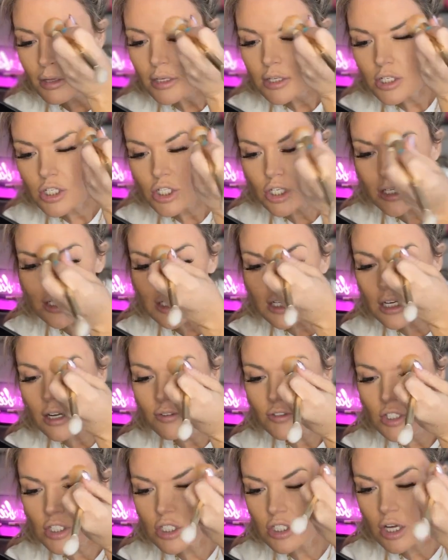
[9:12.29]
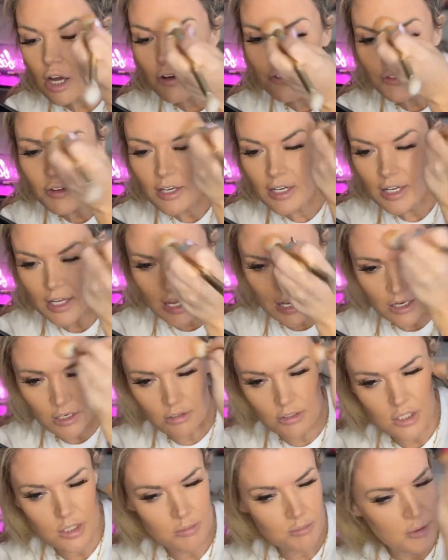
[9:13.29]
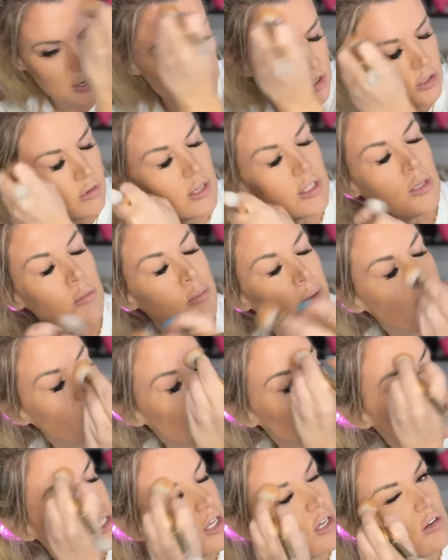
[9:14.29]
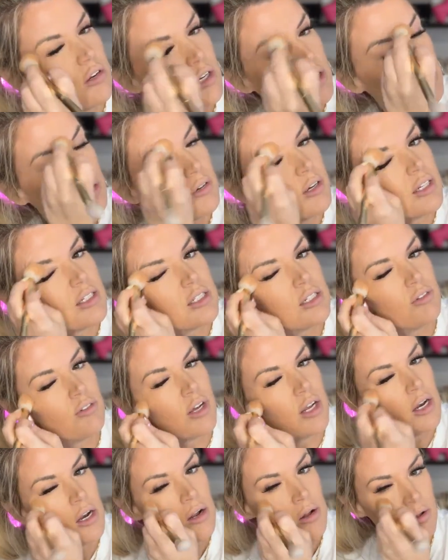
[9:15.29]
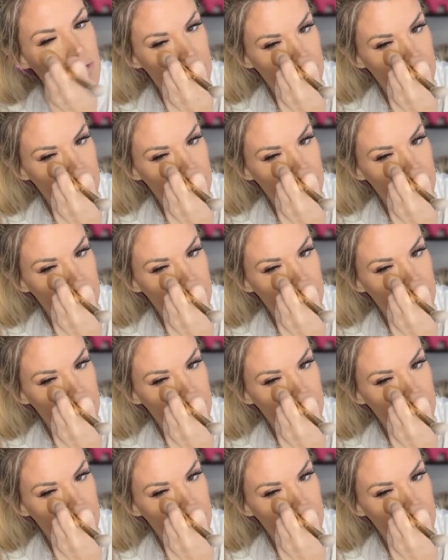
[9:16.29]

It's just enough to soften it, and it'll spread throughout the pan so that you can get the rest of it.